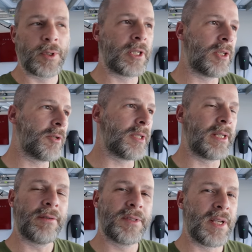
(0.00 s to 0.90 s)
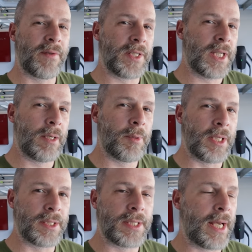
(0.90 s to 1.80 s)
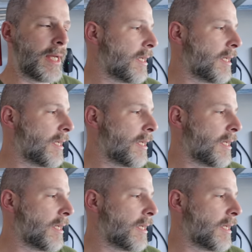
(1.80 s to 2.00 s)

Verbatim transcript: We're gonna go to like 17 PSI.